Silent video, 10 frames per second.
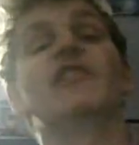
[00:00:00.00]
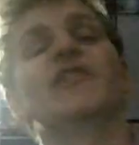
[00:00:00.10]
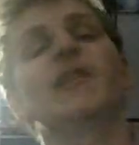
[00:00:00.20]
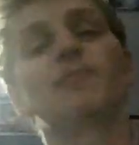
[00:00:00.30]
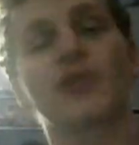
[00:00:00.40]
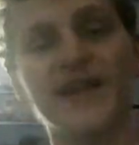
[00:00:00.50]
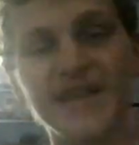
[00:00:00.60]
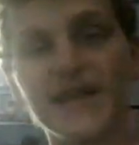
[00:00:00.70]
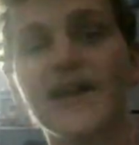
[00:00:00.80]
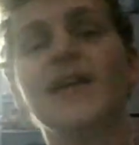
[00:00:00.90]
They
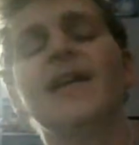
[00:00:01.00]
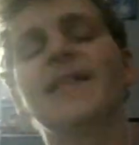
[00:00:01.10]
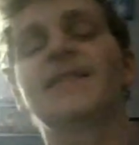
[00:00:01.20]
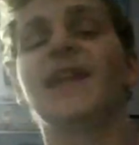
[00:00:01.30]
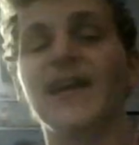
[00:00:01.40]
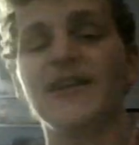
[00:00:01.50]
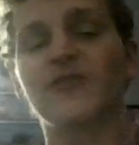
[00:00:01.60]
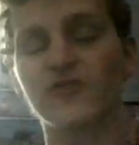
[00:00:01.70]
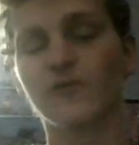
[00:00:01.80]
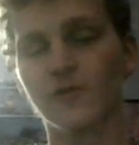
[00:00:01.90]
bring
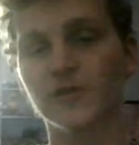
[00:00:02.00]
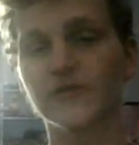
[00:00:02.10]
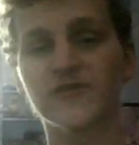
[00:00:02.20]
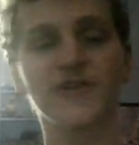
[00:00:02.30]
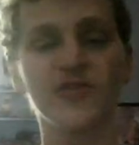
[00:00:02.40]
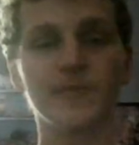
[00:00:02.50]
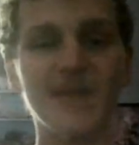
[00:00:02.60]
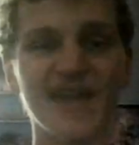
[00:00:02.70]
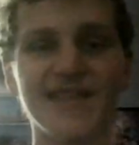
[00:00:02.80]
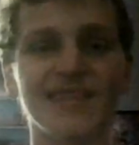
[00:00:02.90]
dinosaurs to the
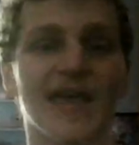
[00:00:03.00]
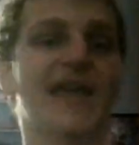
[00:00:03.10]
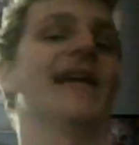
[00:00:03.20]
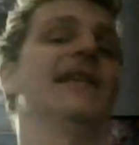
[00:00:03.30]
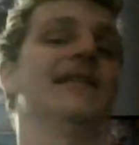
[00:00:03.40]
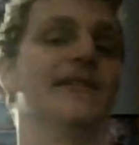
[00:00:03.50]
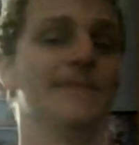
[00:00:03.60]
mainland,